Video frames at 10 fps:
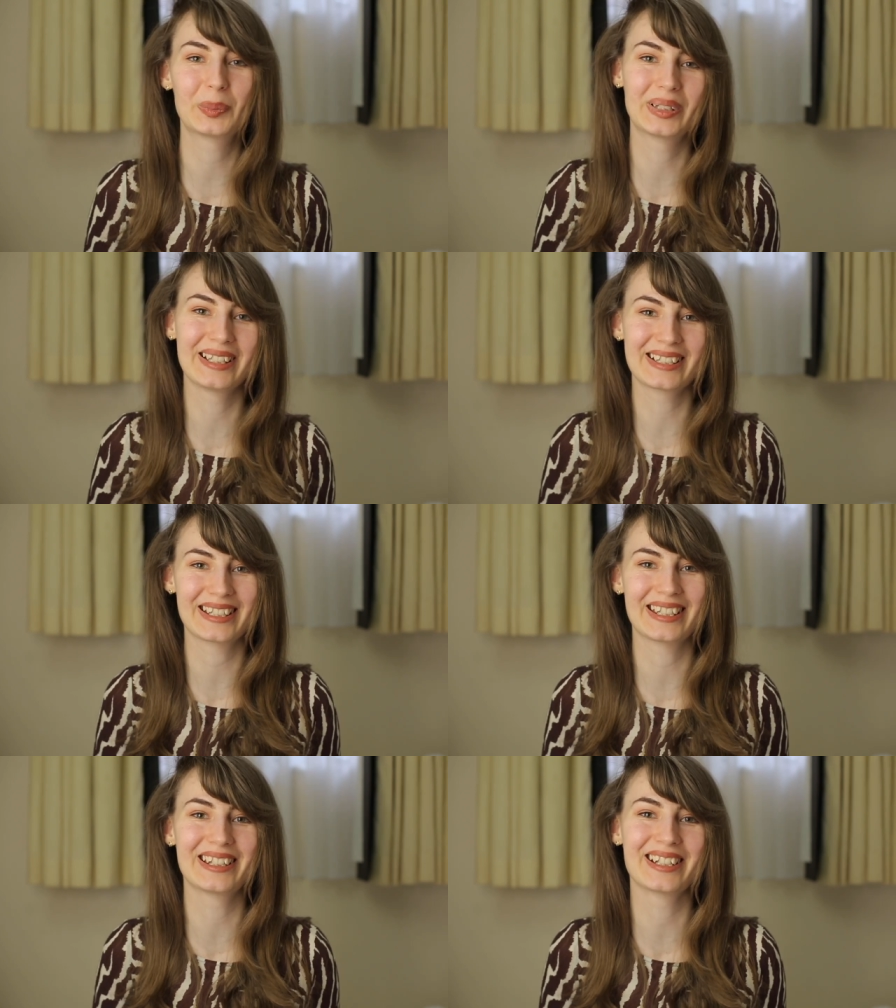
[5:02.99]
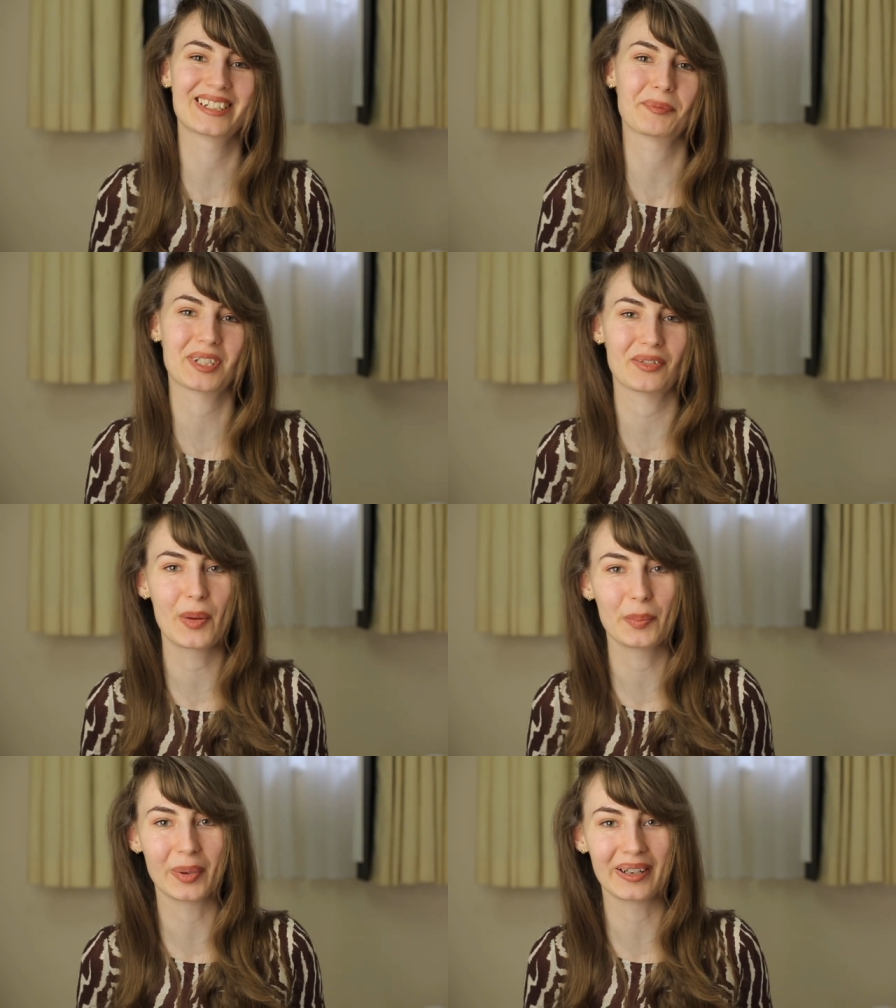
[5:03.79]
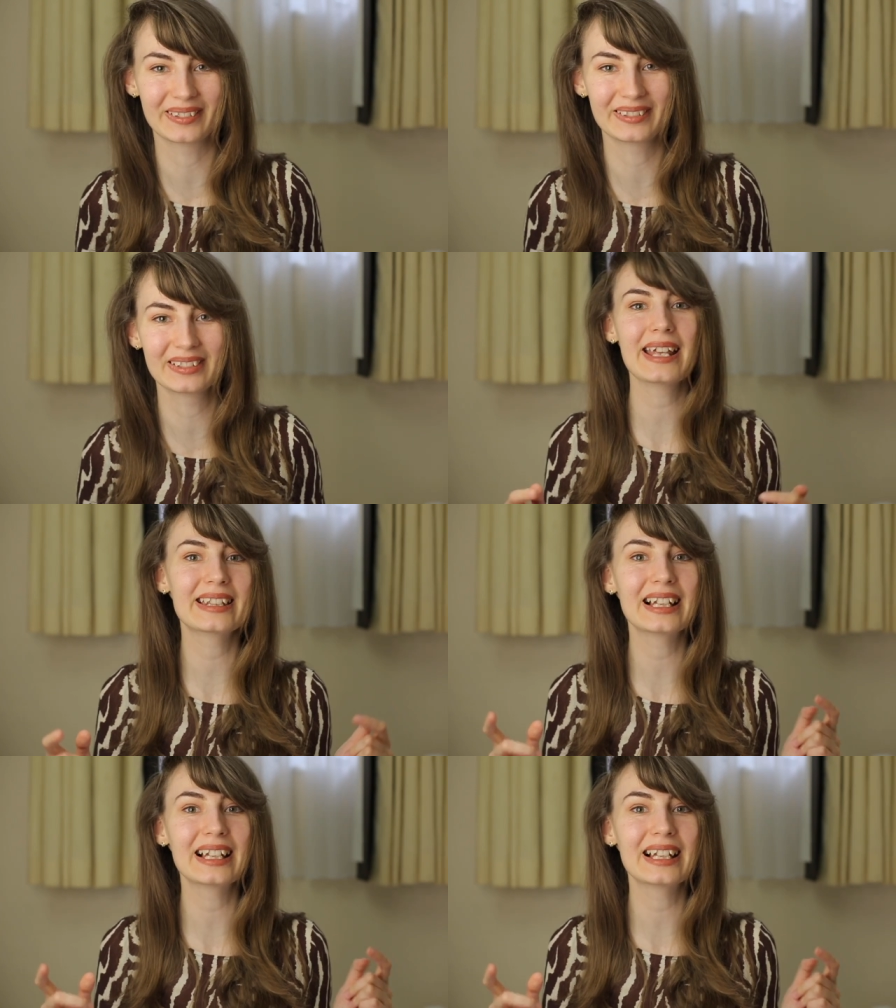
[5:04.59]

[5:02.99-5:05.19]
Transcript: Please hit the subscribe button and